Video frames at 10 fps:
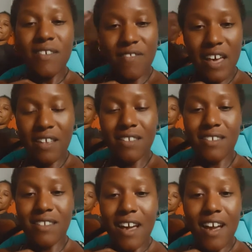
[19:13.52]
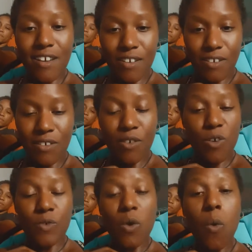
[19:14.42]
of that desire
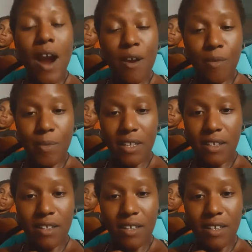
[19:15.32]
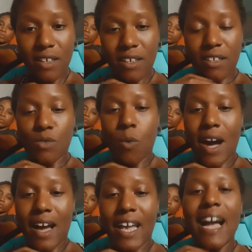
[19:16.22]
or requirement is
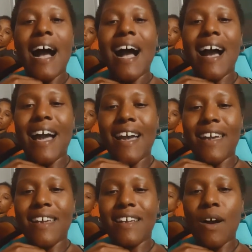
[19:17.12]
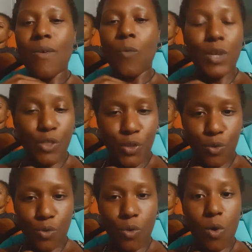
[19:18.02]
why I went
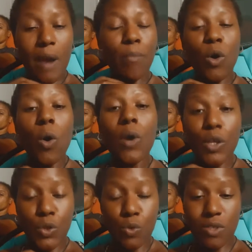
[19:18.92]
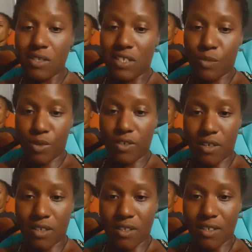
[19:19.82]
through, or I'm going through, this
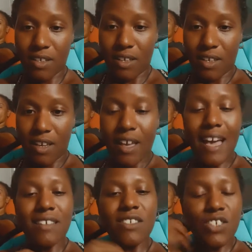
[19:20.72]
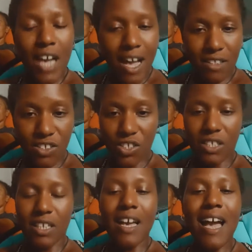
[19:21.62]
experience, as
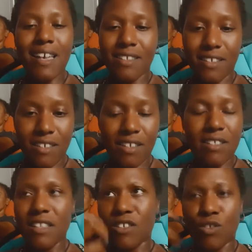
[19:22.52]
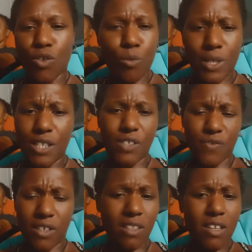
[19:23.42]
challenging as it is in so many
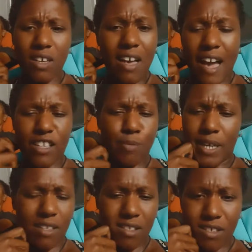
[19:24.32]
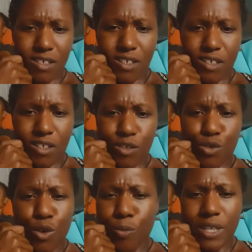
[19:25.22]
different aspects.
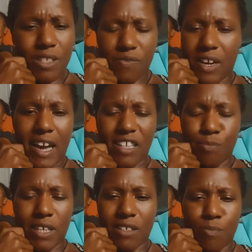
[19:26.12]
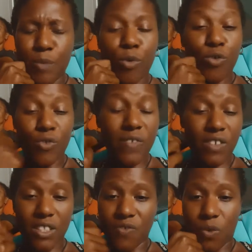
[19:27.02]
So many different aspects. People grieve
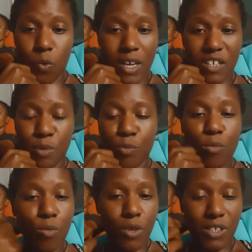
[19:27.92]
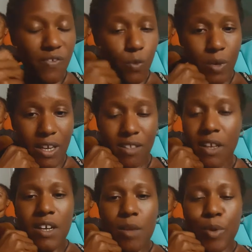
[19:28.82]
in different ways. People mourn in different ways.
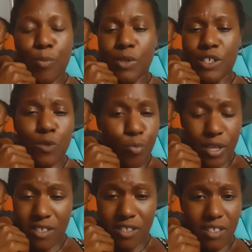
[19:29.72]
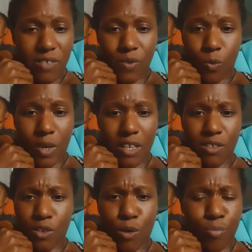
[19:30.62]
People express in different ways,
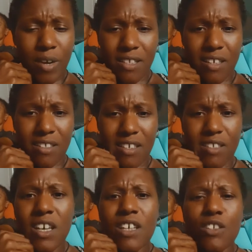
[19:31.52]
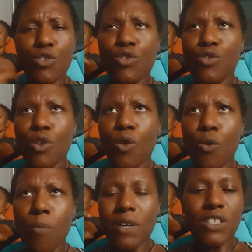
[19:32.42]
thought processes. There's
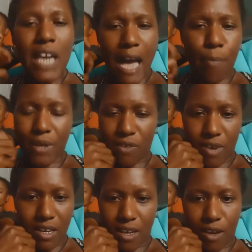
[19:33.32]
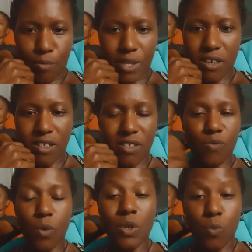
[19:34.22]
so much happening right now because of
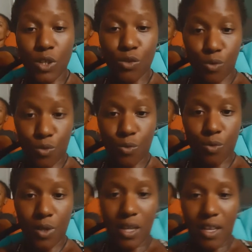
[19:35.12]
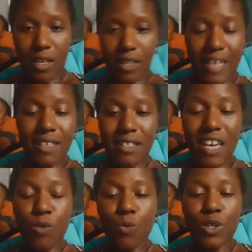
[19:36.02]
what we went through. Like I
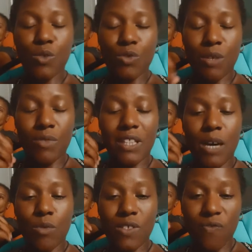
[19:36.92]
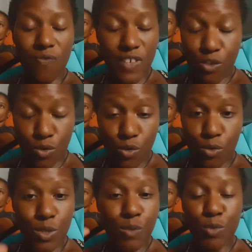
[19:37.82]
said, we went through something that was
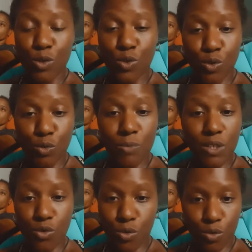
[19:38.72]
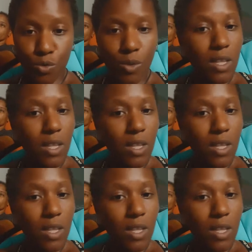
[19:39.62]
physical, spiritual, mental,